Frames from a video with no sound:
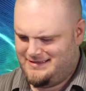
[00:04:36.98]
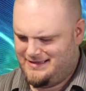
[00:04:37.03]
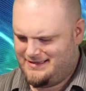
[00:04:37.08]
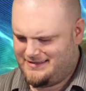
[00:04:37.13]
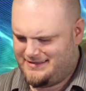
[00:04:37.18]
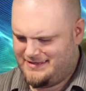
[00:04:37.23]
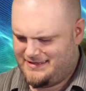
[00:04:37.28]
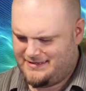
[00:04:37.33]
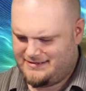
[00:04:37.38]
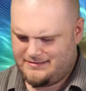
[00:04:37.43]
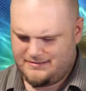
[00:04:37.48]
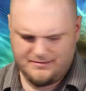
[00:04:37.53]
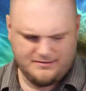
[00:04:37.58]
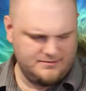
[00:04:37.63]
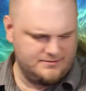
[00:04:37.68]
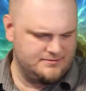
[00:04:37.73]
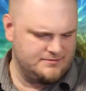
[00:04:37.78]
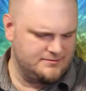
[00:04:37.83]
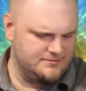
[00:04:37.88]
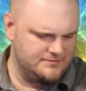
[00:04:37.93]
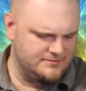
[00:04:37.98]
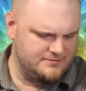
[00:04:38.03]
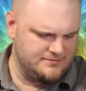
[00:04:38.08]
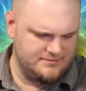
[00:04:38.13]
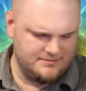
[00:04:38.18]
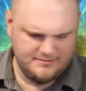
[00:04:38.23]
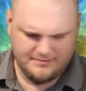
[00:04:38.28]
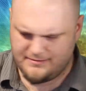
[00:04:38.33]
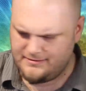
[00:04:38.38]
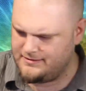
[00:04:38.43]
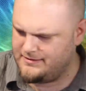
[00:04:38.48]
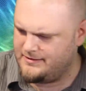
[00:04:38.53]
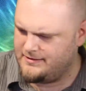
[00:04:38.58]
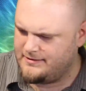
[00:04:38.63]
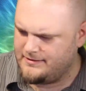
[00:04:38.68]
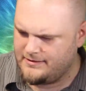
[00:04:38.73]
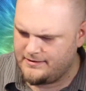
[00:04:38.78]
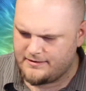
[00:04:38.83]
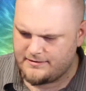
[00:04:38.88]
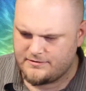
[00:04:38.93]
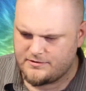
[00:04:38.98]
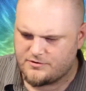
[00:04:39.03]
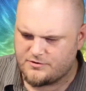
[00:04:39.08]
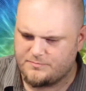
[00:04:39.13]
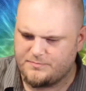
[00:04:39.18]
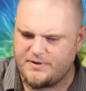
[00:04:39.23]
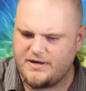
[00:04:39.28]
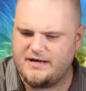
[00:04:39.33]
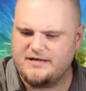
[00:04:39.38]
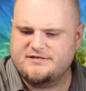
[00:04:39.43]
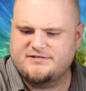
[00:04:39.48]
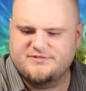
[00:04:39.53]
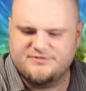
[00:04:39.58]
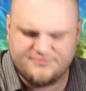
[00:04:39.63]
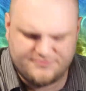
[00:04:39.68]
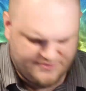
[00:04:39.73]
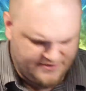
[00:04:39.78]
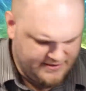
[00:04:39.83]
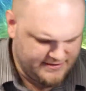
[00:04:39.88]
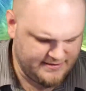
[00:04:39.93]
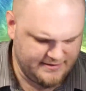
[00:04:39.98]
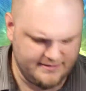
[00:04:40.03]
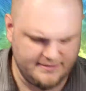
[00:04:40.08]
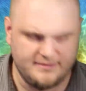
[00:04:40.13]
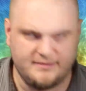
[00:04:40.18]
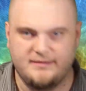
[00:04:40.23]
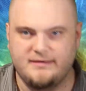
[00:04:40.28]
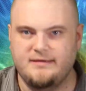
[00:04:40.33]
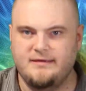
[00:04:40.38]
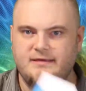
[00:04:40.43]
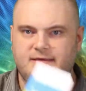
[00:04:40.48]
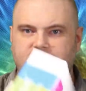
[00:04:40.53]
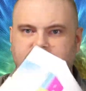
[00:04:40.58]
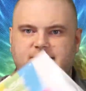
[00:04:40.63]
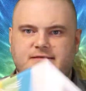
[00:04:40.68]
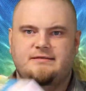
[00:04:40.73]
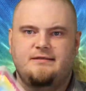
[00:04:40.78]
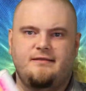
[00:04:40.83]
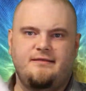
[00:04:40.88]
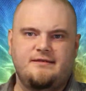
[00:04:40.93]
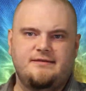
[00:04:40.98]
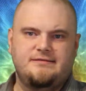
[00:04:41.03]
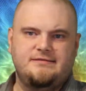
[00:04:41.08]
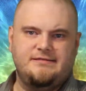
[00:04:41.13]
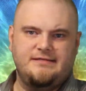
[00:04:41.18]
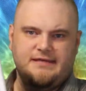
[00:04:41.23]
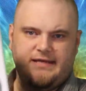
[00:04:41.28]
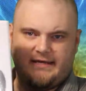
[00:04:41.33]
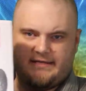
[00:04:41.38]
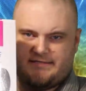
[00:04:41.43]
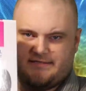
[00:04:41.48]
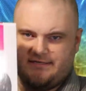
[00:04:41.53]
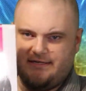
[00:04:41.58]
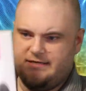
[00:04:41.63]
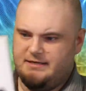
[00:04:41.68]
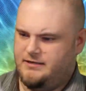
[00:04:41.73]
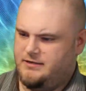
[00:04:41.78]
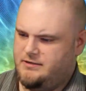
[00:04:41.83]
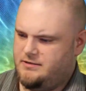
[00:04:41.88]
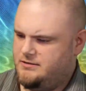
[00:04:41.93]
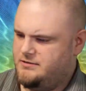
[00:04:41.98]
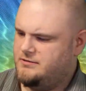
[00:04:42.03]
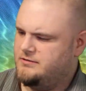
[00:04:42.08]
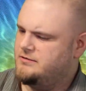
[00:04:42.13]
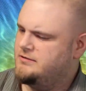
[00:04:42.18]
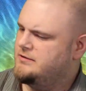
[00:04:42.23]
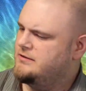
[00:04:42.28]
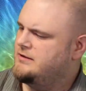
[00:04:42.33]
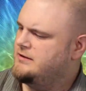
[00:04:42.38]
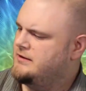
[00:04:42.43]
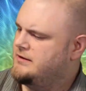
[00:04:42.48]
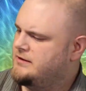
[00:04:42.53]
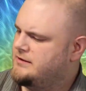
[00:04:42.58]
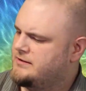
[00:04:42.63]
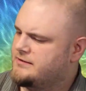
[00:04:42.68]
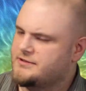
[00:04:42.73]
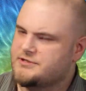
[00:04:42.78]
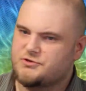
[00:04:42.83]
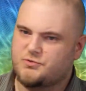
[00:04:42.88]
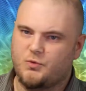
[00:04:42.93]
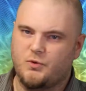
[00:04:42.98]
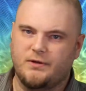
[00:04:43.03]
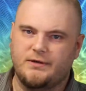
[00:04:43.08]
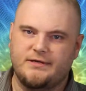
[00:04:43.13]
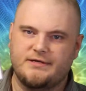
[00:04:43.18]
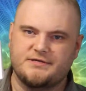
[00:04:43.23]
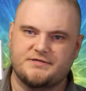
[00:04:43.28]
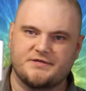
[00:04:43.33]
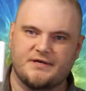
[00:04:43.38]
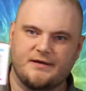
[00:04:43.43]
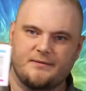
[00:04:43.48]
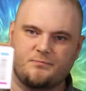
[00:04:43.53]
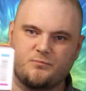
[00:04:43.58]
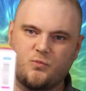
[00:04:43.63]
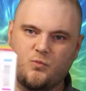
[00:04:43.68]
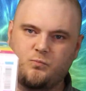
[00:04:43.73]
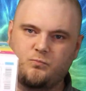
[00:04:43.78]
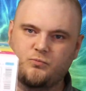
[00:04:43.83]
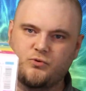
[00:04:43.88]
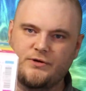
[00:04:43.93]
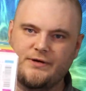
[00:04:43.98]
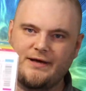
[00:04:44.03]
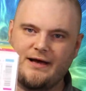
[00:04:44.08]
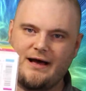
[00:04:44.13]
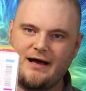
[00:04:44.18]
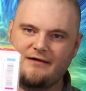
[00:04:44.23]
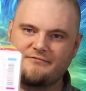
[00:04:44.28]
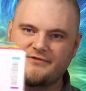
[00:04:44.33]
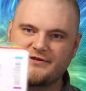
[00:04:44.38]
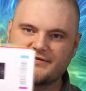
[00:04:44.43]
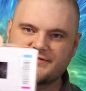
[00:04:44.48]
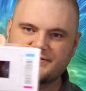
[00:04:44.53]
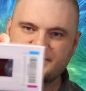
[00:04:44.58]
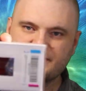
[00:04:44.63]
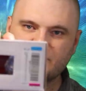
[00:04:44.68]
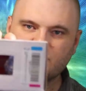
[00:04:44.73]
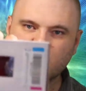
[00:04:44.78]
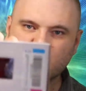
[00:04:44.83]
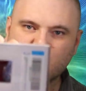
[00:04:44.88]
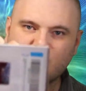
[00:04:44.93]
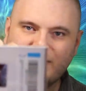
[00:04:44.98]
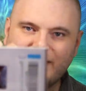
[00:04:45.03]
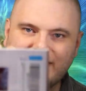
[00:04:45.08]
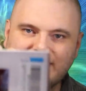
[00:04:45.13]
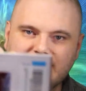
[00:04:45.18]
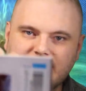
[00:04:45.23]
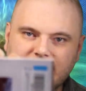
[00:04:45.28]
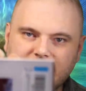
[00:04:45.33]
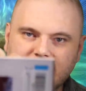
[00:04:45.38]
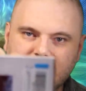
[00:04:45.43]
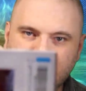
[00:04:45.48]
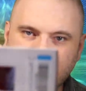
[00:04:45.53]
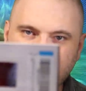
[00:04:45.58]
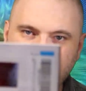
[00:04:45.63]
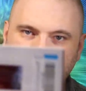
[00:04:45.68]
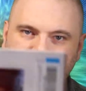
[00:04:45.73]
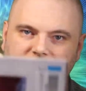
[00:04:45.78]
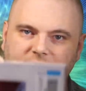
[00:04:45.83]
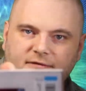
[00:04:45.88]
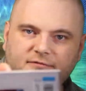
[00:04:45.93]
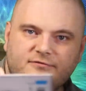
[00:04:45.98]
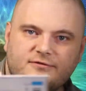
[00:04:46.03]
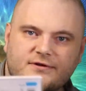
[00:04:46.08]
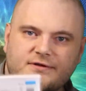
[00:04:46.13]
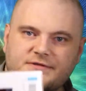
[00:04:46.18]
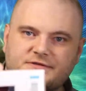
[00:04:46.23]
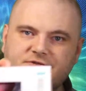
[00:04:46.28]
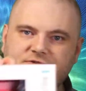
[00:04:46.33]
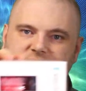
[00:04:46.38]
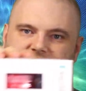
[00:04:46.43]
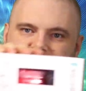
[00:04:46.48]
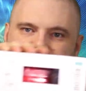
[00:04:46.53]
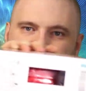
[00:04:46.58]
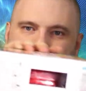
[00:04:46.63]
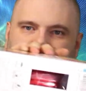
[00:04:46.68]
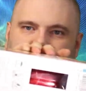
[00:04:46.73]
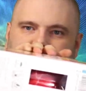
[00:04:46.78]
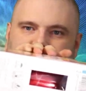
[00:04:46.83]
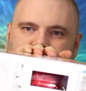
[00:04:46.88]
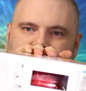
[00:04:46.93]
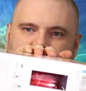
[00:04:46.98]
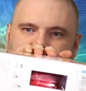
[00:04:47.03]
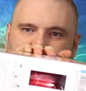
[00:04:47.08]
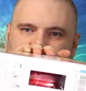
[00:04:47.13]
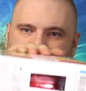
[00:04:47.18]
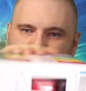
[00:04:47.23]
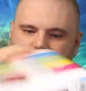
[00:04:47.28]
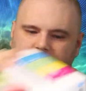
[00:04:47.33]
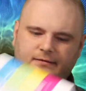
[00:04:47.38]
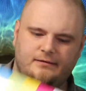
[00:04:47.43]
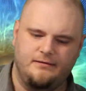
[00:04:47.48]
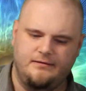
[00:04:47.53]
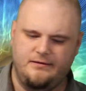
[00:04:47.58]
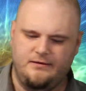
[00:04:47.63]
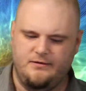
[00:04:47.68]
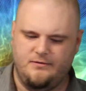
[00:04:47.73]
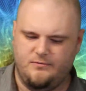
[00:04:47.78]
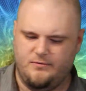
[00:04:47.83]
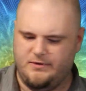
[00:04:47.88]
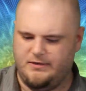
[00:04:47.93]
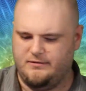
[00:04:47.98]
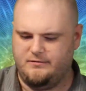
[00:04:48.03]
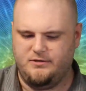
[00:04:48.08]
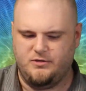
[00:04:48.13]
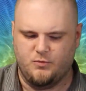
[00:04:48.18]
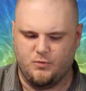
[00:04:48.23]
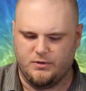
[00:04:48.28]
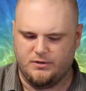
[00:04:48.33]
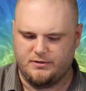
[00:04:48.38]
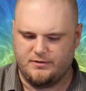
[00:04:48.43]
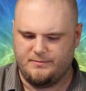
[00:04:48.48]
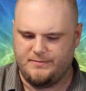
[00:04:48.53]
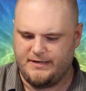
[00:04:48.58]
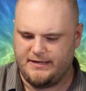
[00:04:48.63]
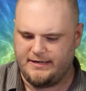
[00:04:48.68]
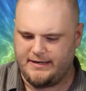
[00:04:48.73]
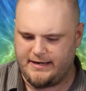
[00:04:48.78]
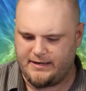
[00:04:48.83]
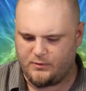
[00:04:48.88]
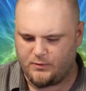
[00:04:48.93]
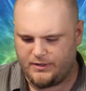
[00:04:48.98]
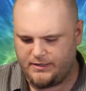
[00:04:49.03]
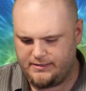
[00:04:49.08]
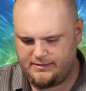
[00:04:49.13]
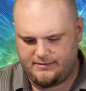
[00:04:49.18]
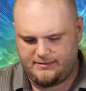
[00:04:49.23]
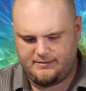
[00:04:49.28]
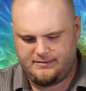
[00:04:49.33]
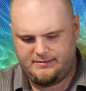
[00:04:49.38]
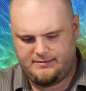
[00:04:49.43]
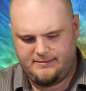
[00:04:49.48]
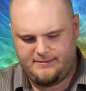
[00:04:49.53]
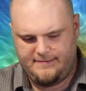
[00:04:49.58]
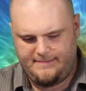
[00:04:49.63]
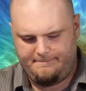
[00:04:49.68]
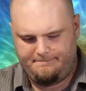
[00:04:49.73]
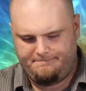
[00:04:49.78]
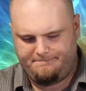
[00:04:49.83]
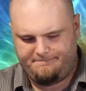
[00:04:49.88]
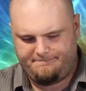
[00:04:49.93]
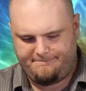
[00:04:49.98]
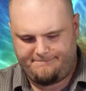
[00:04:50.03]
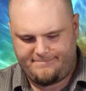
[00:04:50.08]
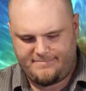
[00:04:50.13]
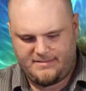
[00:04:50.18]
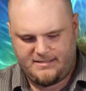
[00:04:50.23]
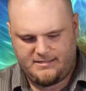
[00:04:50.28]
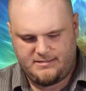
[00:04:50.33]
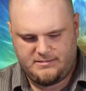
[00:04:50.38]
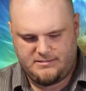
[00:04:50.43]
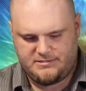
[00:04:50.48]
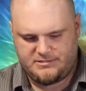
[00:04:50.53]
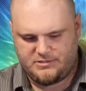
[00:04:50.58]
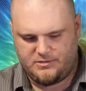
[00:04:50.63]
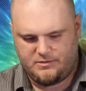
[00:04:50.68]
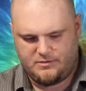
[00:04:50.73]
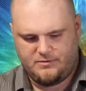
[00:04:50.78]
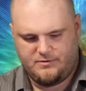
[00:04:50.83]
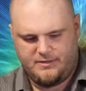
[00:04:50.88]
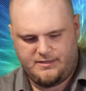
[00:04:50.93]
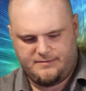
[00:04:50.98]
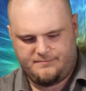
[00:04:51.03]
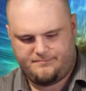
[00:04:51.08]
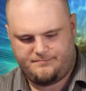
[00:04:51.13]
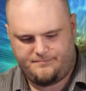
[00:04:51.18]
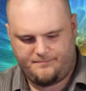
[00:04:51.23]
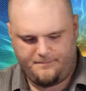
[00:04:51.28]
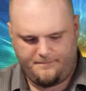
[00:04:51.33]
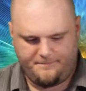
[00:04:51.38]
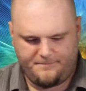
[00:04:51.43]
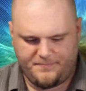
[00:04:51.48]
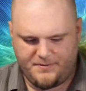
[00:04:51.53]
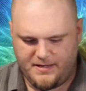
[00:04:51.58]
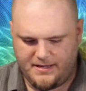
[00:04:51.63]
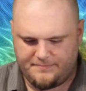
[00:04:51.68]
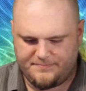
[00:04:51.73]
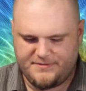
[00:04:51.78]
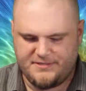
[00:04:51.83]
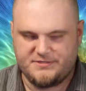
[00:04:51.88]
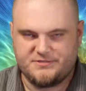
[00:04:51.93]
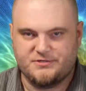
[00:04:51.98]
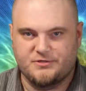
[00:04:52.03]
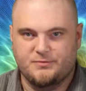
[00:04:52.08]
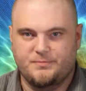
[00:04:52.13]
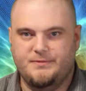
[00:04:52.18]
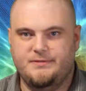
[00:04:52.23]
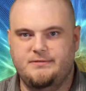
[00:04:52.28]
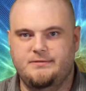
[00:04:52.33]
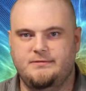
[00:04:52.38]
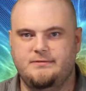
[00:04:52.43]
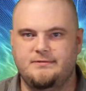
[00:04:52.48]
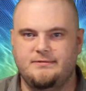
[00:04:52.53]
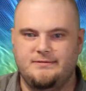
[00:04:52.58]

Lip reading: again, another box of TIANSE. This one is pretty obviously red. You can see that in there. Well, you will in a minute anyway. So I'll go ahead and pop this open.